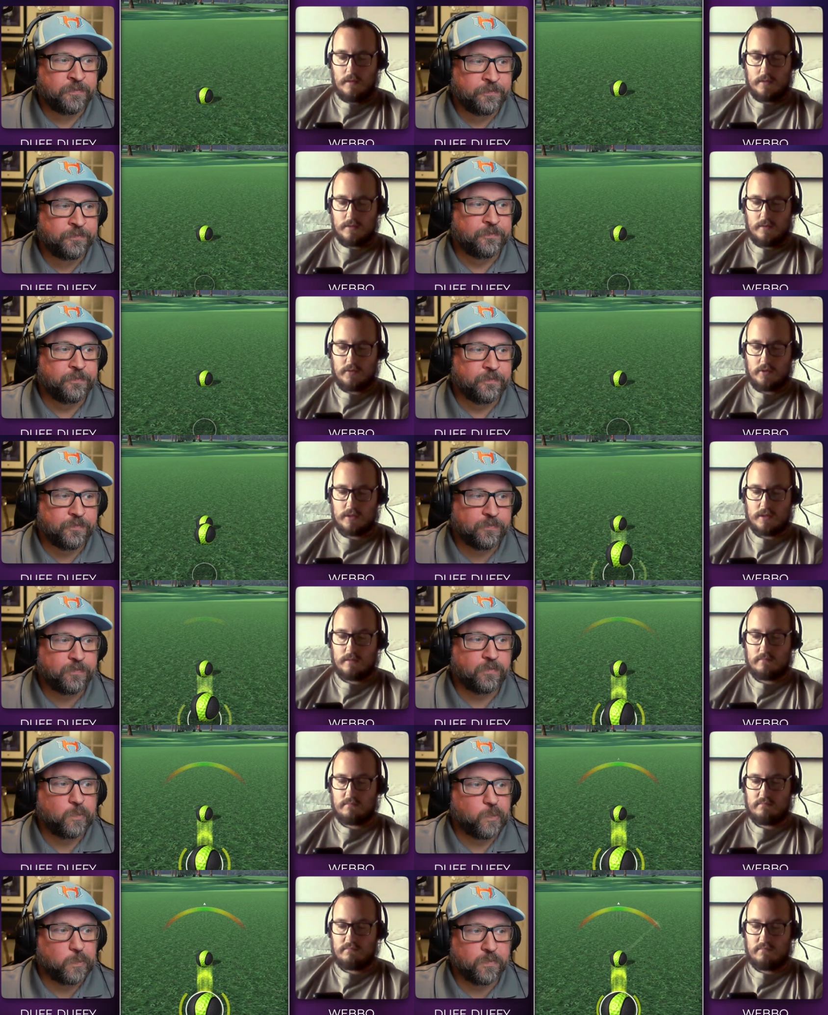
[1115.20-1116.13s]
Speaker 1: so I
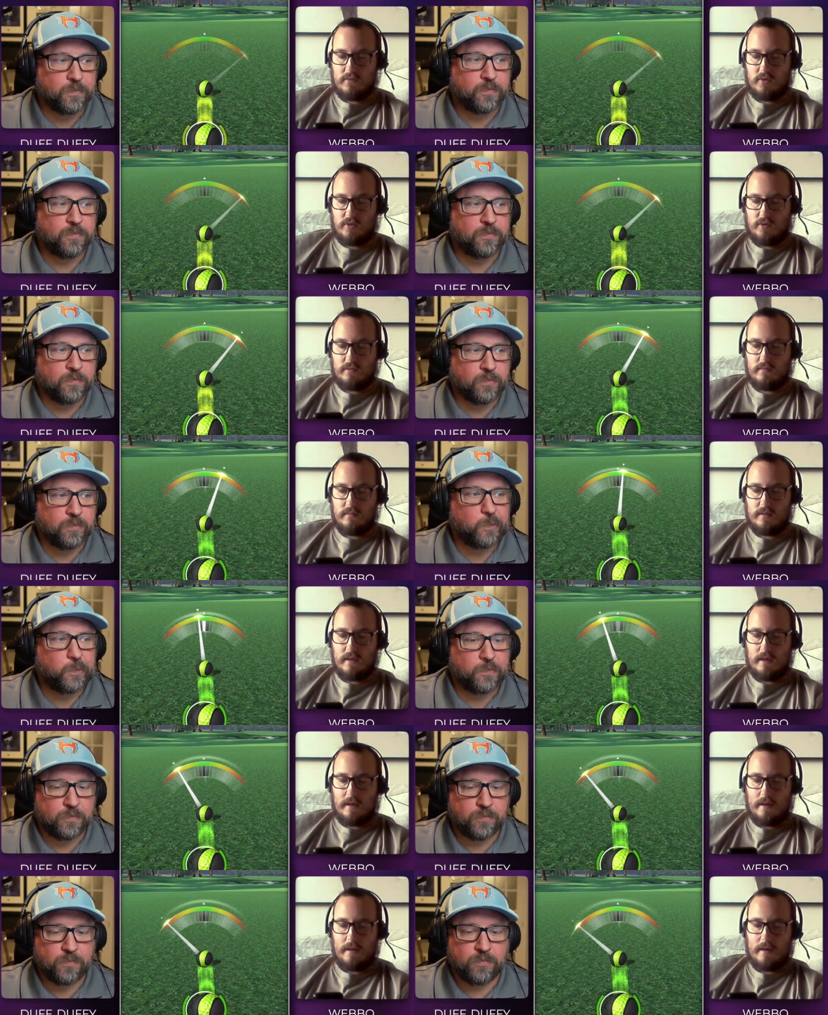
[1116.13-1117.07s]
just,
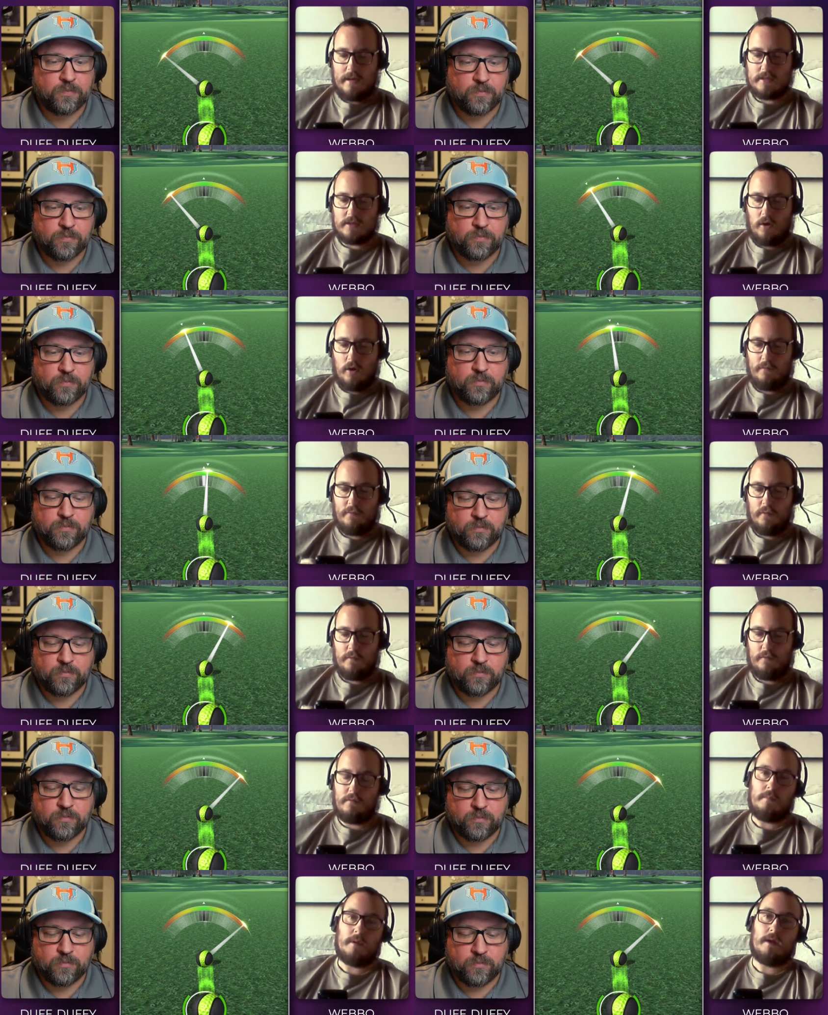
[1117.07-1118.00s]
it's all
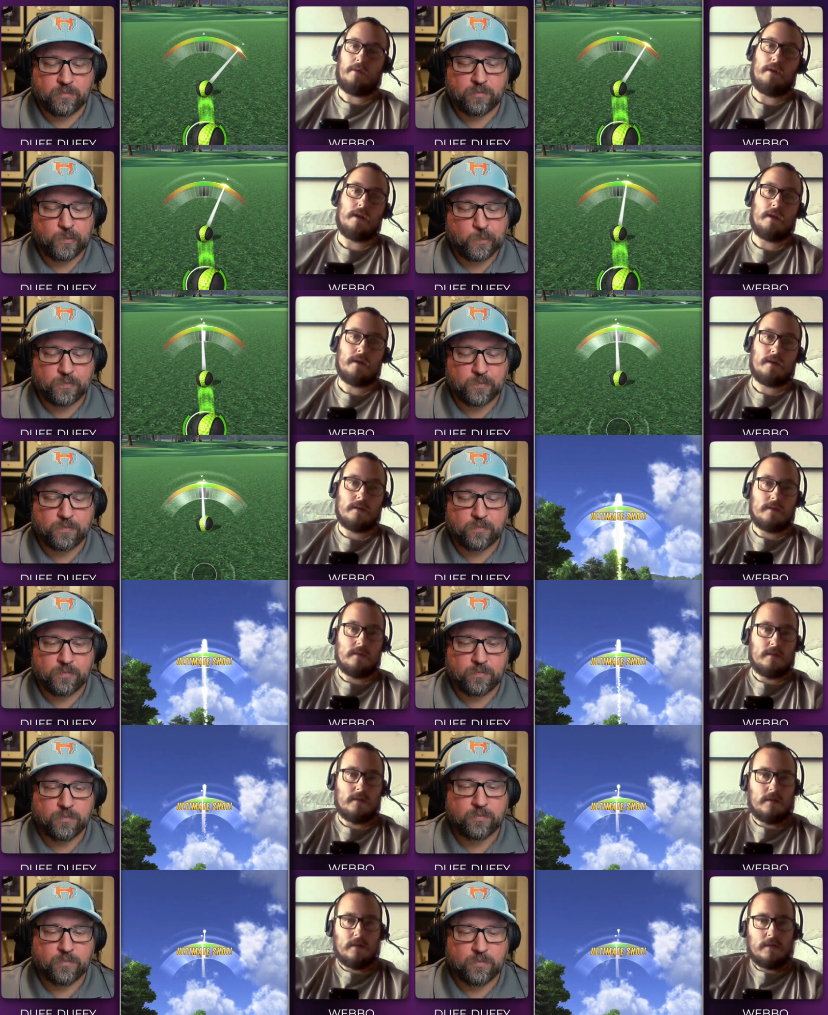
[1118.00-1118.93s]
fun for me really.
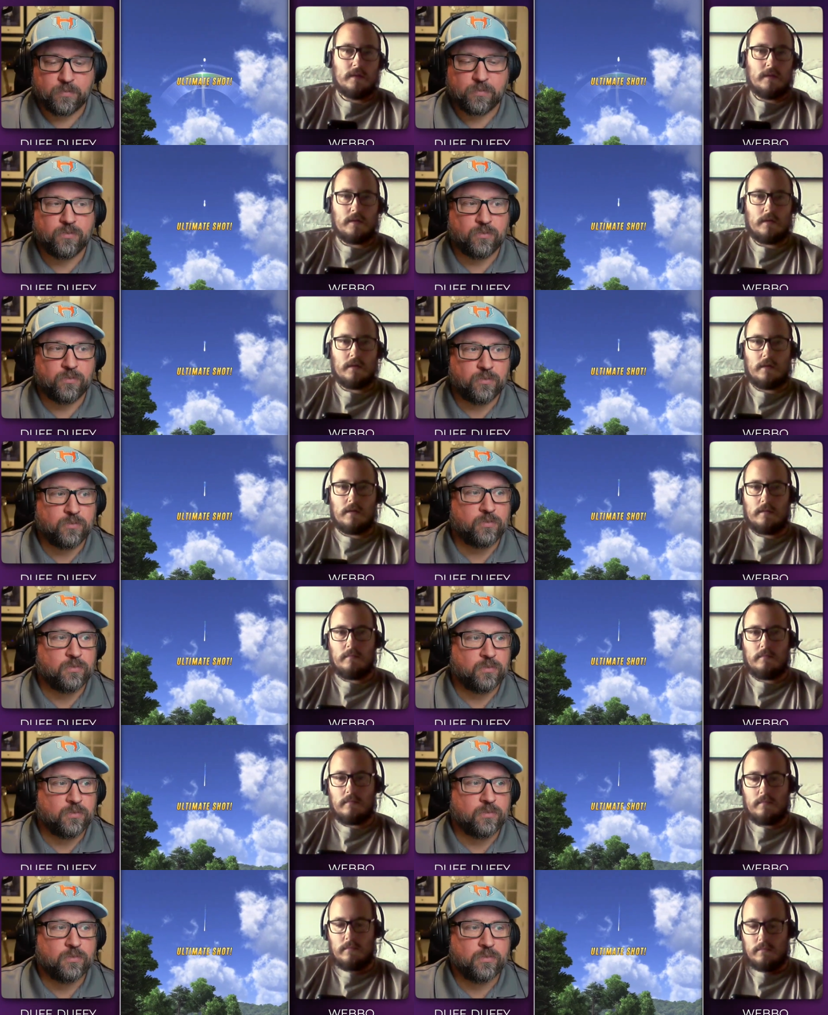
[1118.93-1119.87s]

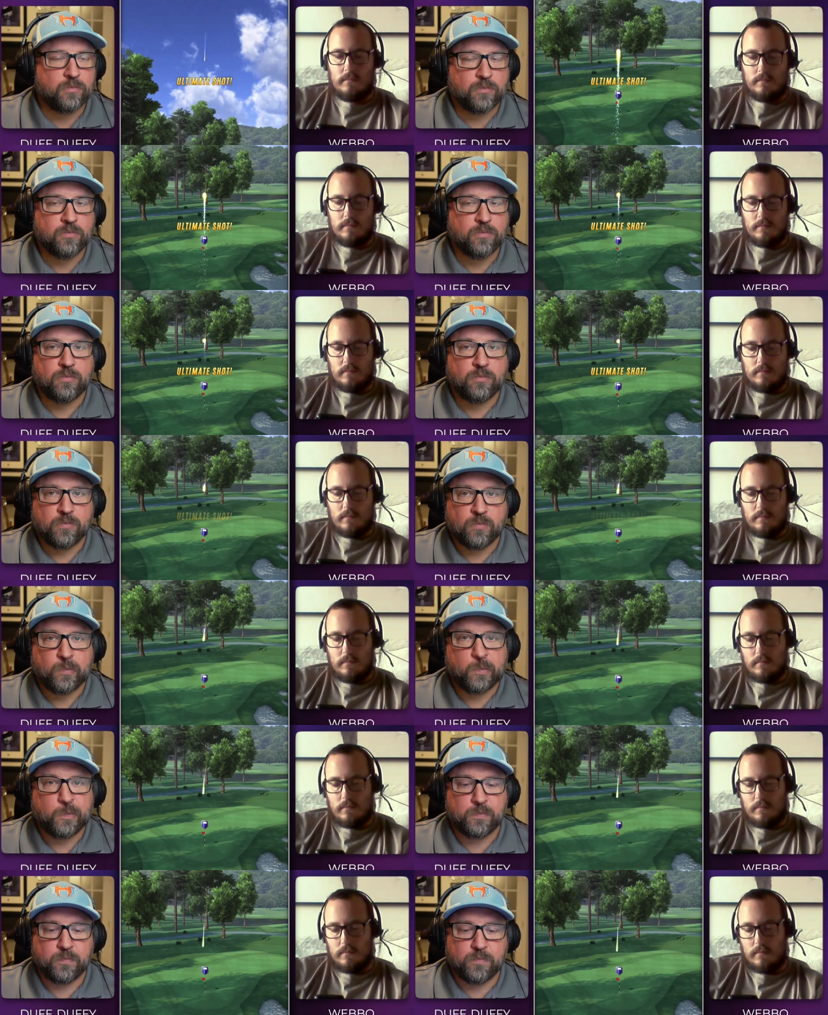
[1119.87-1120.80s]
Um,
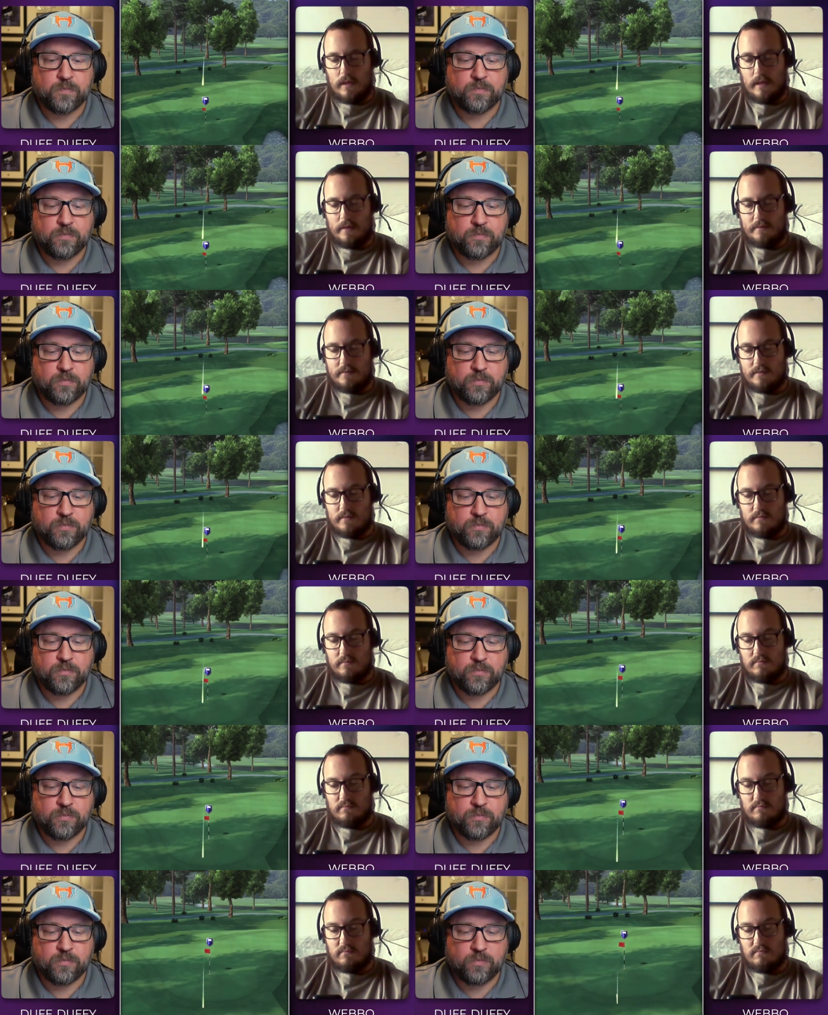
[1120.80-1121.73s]
and
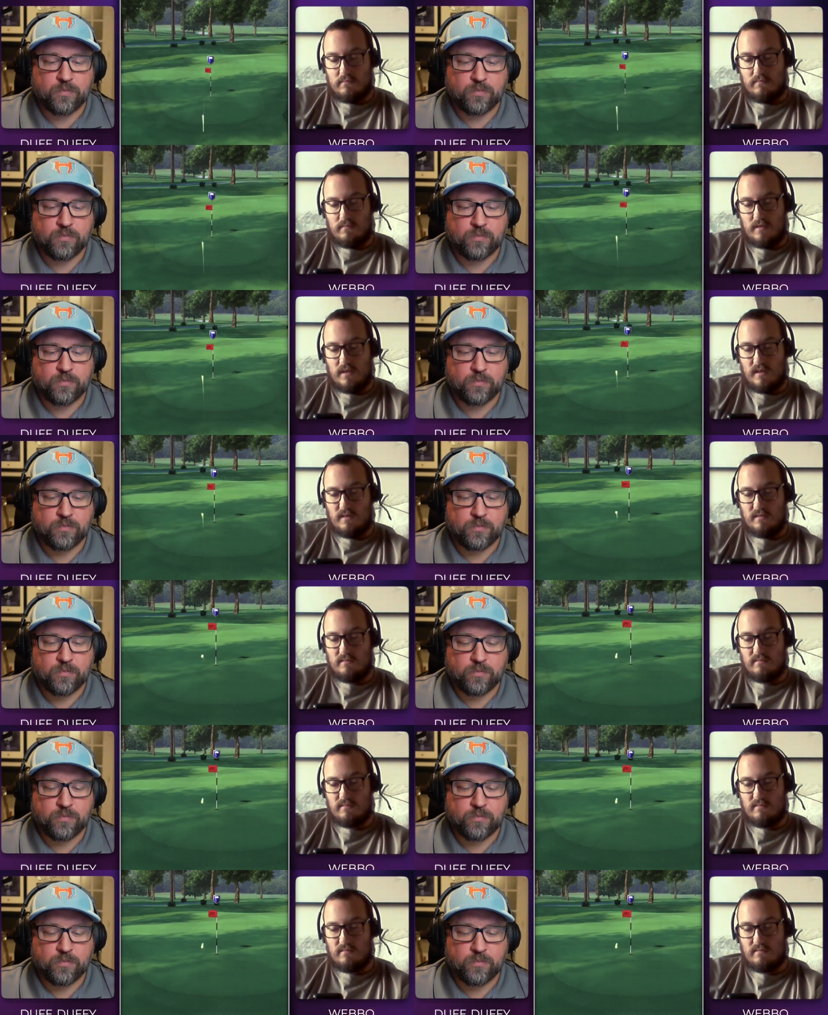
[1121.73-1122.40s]
yeah.